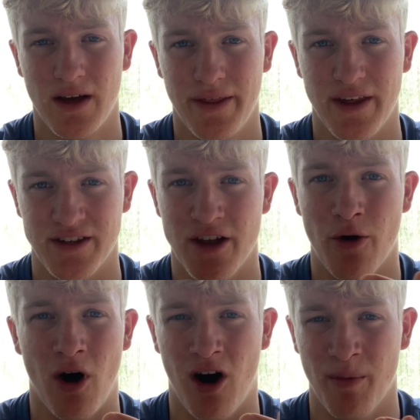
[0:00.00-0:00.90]
There's no
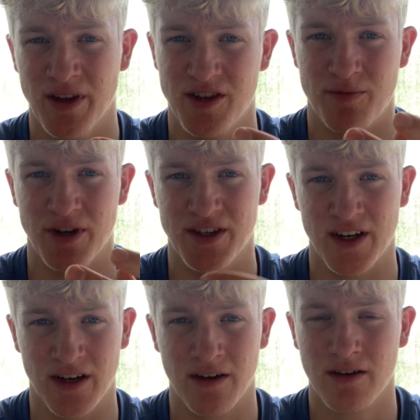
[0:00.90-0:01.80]
harm in
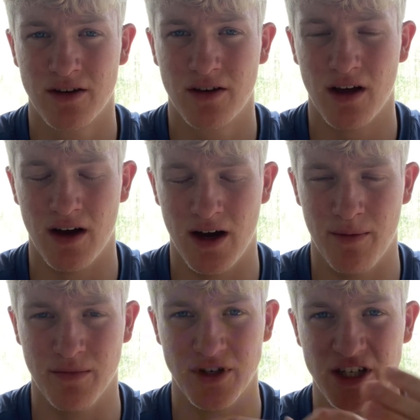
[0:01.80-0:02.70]
sprinting.
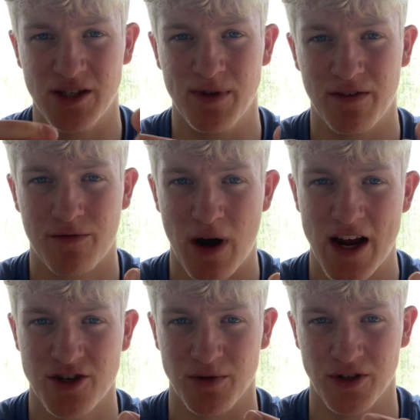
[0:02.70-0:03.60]
You need to be
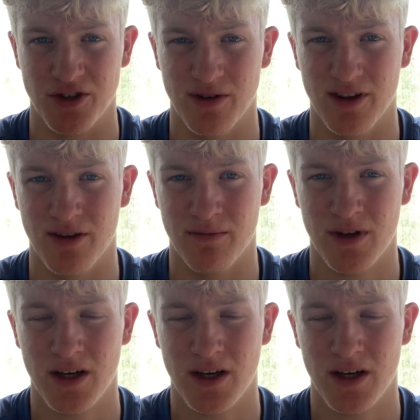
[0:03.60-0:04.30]
fresh when you're doing them,